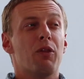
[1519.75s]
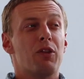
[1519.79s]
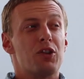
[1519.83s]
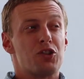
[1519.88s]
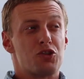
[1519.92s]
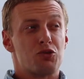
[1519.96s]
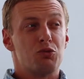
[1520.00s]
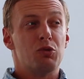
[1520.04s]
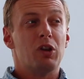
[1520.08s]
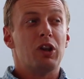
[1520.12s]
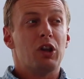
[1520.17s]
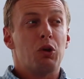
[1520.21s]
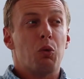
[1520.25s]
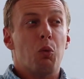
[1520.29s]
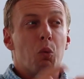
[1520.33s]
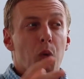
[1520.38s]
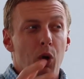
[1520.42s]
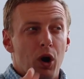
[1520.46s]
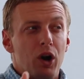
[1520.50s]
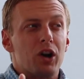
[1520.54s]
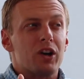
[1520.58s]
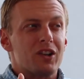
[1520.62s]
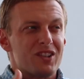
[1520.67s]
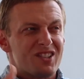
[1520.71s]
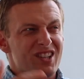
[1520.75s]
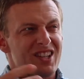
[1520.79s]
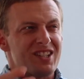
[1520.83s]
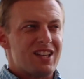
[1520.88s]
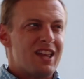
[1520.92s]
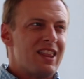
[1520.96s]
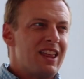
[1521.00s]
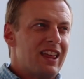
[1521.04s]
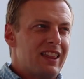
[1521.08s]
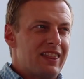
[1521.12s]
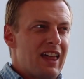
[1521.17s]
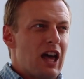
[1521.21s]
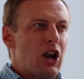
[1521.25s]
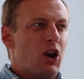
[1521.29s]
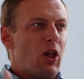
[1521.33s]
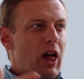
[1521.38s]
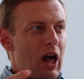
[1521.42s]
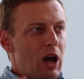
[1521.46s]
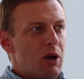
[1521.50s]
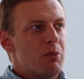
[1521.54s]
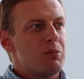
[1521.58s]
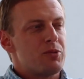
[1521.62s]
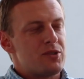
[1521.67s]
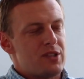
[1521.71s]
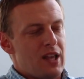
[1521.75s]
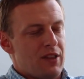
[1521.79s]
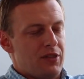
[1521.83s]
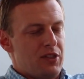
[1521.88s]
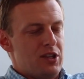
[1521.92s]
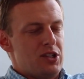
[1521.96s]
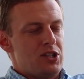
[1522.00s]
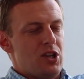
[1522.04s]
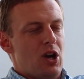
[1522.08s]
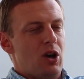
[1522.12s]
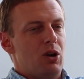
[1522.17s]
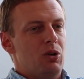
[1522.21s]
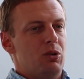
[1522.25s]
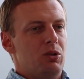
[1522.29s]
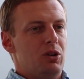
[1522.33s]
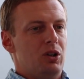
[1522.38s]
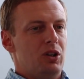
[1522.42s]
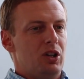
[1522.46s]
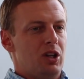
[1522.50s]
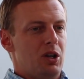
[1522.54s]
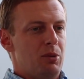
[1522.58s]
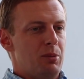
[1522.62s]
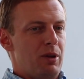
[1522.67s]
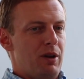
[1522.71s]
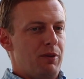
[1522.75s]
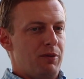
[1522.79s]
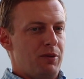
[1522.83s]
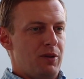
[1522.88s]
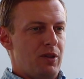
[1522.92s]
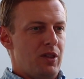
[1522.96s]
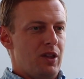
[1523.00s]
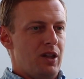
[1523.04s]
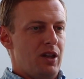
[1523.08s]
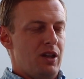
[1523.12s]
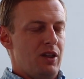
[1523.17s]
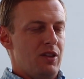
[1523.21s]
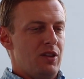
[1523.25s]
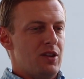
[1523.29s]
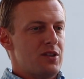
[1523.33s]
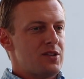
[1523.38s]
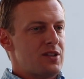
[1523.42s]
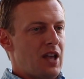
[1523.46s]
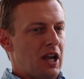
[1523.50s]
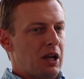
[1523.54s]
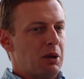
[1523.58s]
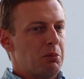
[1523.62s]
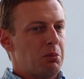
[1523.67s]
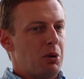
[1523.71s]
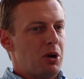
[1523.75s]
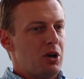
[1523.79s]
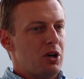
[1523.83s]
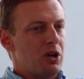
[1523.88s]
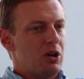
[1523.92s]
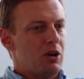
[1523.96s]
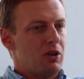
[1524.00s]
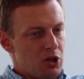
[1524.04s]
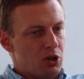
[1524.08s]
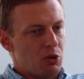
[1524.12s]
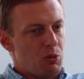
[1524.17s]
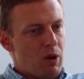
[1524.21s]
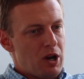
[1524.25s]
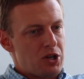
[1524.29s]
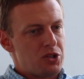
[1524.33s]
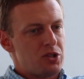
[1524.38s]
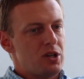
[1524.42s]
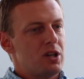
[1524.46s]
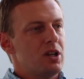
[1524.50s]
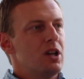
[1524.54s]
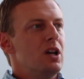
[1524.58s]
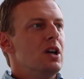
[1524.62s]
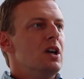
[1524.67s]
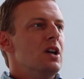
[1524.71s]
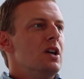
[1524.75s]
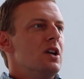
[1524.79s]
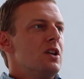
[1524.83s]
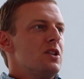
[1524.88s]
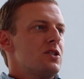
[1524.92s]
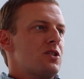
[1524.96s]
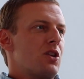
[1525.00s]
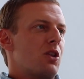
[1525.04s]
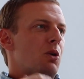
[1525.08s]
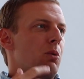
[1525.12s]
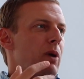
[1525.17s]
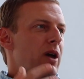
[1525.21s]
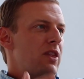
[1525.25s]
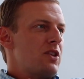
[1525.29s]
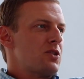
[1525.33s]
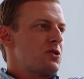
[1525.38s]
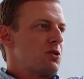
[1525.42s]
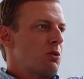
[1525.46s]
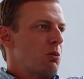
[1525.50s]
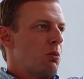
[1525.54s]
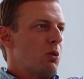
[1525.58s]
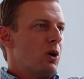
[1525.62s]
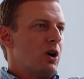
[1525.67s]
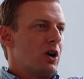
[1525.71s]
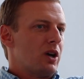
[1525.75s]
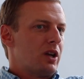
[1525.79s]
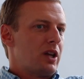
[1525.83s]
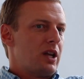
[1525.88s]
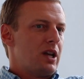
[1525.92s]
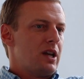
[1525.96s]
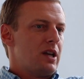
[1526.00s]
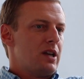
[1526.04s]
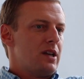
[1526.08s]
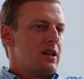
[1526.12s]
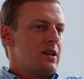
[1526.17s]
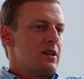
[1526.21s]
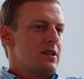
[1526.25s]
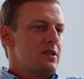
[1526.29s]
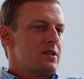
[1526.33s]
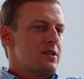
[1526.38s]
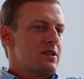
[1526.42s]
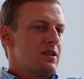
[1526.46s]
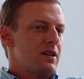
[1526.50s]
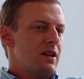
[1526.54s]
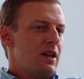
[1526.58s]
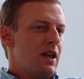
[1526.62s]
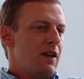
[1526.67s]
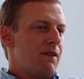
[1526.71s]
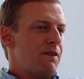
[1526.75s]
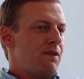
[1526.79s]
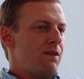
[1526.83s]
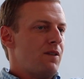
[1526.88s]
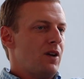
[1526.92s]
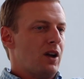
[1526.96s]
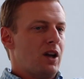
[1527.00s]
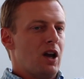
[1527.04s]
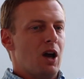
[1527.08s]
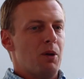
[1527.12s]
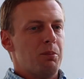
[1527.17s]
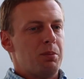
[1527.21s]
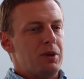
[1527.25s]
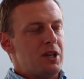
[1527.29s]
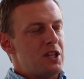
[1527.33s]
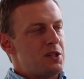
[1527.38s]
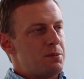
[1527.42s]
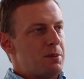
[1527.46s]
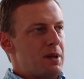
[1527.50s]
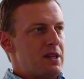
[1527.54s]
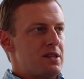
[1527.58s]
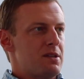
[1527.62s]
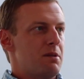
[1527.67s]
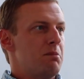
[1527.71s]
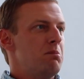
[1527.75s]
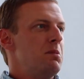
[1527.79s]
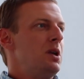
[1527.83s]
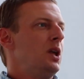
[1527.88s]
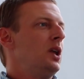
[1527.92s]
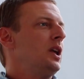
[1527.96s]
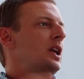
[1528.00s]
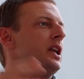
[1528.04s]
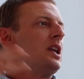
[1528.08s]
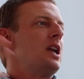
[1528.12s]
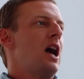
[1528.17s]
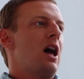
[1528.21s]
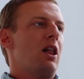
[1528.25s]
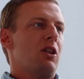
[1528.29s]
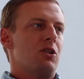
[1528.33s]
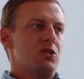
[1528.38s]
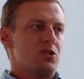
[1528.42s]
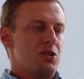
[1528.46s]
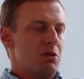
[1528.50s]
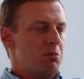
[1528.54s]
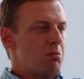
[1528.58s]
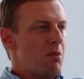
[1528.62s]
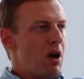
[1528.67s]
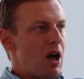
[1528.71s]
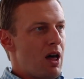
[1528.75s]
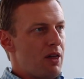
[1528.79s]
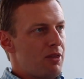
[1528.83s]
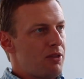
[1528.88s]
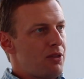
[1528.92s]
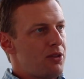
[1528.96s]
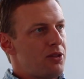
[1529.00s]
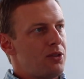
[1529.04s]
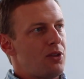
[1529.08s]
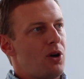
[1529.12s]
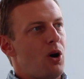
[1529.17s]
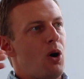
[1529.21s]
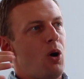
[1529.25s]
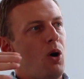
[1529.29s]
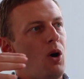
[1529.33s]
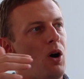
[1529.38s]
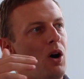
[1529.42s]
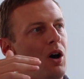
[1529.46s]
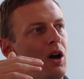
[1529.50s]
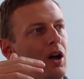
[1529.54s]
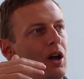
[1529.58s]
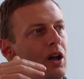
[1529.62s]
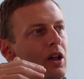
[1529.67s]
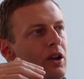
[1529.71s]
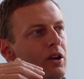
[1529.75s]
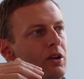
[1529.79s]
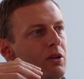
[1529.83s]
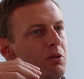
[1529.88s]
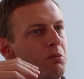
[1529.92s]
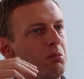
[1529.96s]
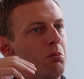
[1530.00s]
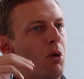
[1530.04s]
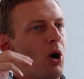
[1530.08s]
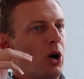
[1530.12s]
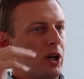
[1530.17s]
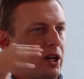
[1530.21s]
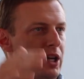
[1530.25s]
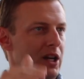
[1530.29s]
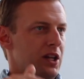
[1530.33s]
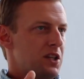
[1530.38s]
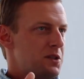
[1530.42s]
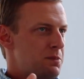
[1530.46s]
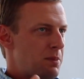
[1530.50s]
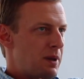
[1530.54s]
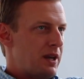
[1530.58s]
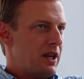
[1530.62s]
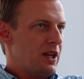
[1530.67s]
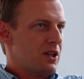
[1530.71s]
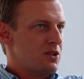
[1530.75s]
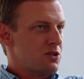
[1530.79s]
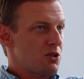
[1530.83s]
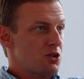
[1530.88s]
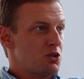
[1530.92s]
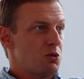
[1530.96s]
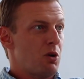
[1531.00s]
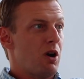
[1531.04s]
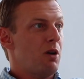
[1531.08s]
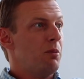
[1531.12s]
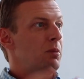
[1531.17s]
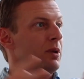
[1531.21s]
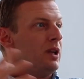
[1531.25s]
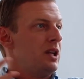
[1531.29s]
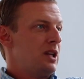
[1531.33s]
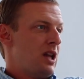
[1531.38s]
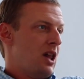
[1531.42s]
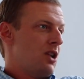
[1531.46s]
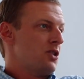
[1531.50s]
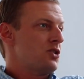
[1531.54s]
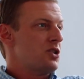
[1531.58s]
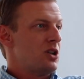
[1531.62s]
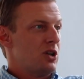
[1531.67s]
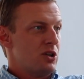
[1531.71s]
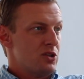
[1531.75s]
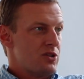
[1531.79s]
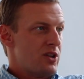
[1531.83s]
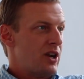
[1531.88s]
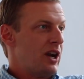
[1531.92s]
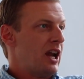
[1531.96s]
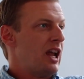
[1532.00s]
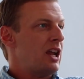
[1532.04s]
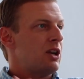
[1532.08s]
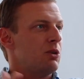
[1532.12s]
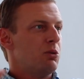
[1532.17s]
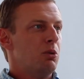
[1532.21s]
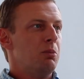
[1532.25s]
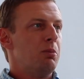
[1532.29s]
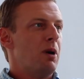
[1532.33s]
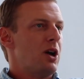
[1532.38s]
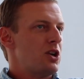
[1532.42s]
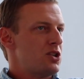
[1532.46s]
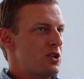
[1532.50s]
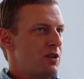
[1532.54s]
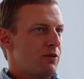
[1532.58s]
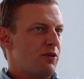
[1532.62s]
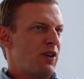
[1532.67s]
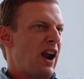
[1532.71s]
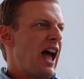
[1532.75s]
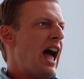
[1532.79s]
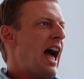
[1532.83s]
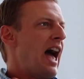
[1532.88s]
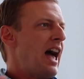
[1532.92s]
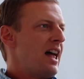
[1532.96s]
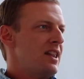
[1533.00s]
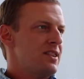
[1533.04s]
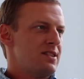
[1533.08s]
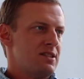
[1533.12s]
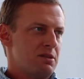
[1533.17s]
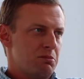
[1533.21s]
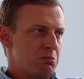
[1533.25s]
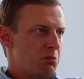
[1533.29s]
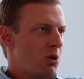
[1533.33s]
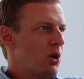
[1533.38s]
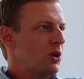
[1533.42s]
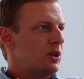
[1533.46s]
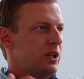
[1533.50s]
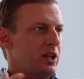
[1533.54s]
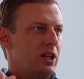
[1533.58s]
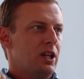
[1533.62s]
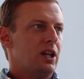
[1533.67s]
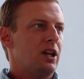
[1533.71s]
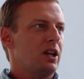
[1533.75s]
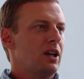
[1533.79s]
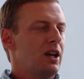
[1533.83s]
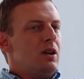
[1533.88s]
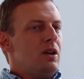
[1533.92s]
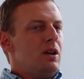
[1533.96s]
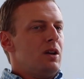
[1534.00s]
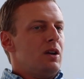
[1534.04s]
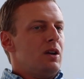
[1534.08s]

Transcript: this really works, because I think that'll help set the tone a little bit for the second part of your question. So the way this would work is if a company spends $1 million a month on marketing spending, so $12 million a year is their annual budget for ads and marketing,